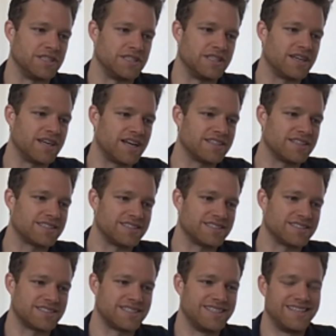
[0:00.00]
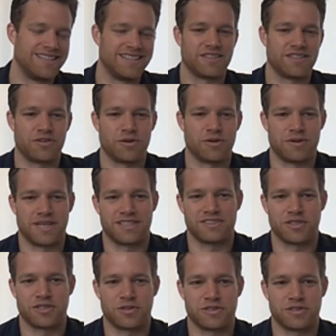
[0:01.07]
E K S as the
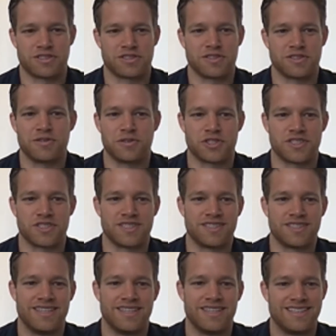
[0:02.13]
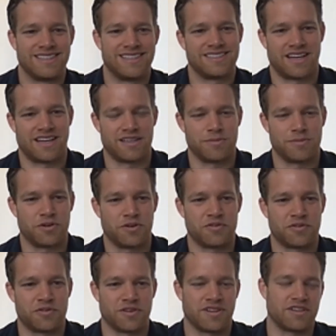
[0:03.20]
Kubernetes hosting solution, Dynamo
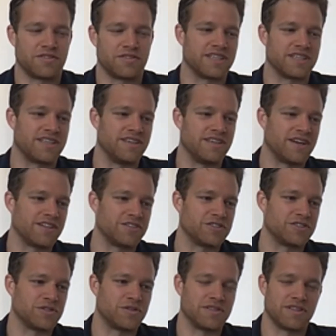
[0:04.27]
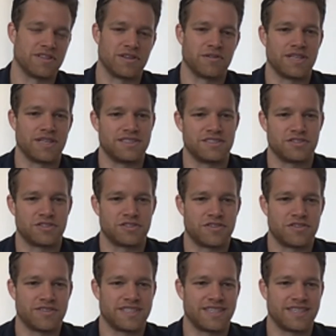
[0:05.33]
for a lot of the key value store and the low latency
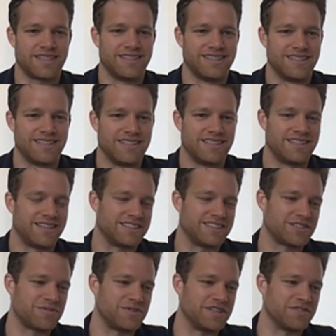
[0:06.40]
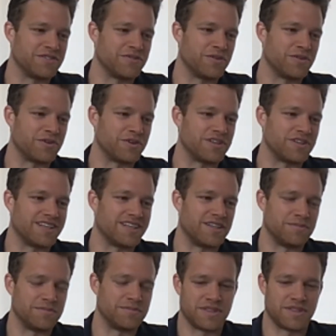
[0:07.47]
serving, S three for
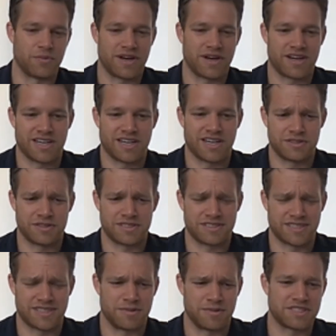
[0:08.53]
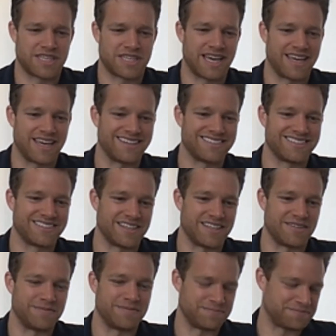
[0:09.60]
um, the warehouse, M S K
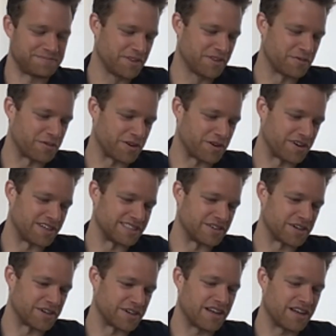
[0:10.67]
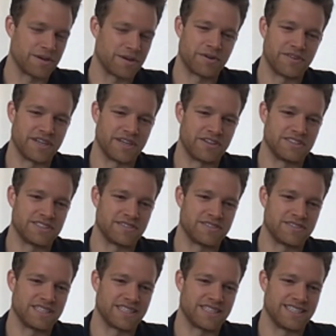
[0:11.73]
um, for as our Kafka provider and stuff
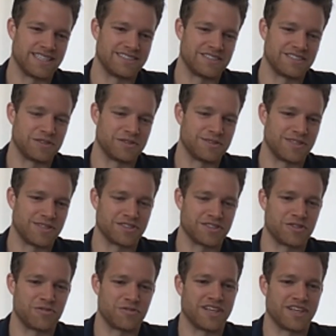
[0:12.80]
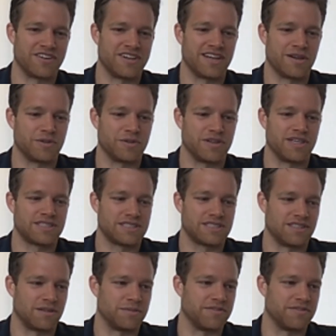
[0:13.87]
like that. And so as long as you're running on A W S,
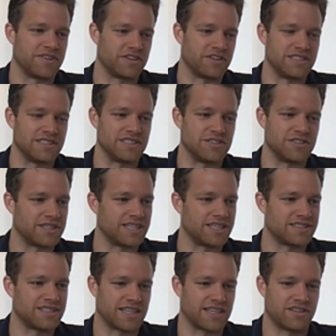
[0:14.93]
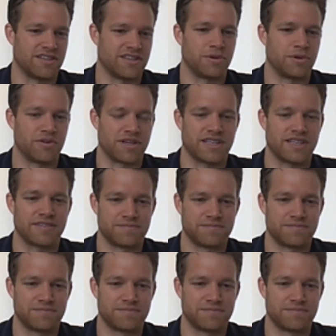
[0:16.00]
it'll be very easy to get Tecton up and running.